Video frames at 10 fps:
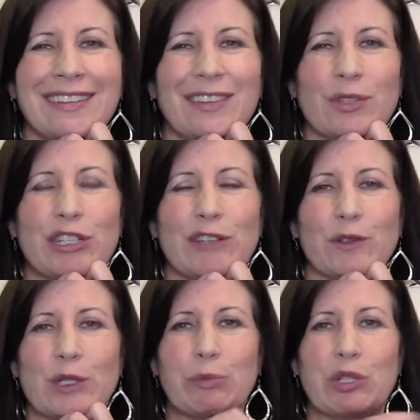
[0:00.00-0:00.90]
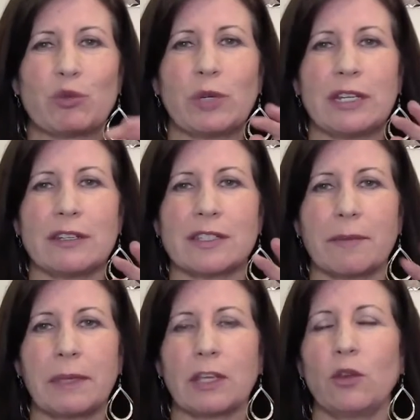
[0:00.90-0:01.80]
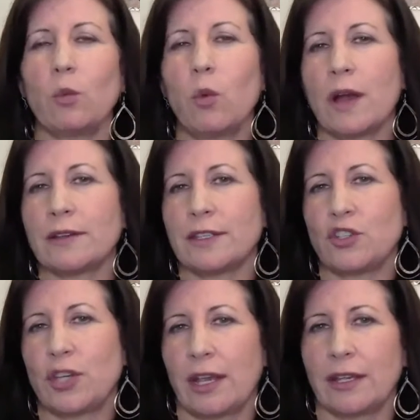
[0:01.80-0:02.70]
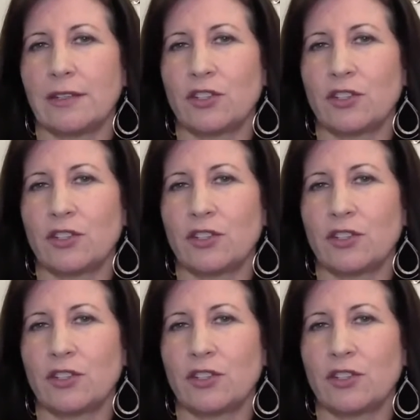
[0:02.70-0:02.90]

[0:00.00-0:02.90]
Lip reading: There's a difference between something you want to change,